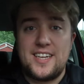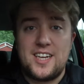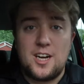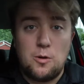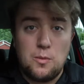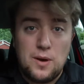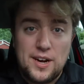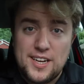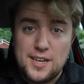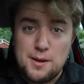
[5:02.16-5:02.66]
see a
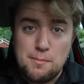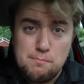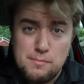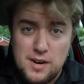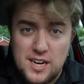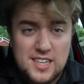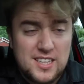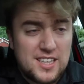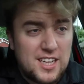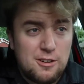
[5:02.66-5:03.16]
waste of
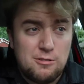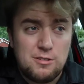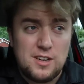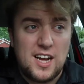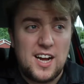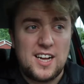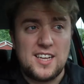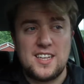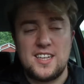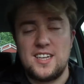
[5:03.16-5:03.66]
money, that's what
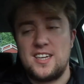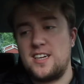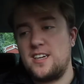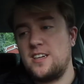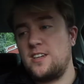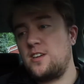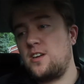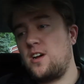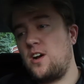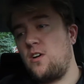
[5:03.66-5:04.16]
I see.
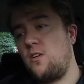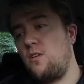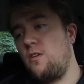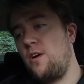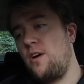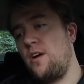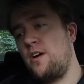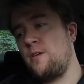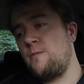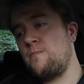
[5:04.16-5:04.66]
So,
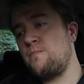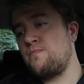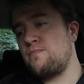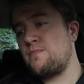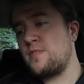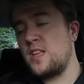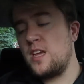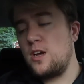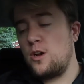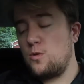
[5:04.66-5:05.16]

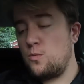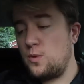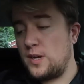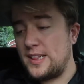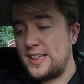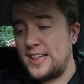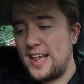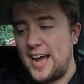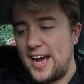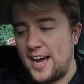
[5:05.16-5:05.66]
with
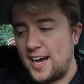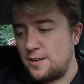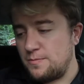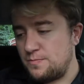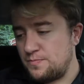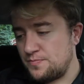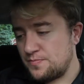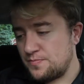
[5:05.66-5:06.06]
that,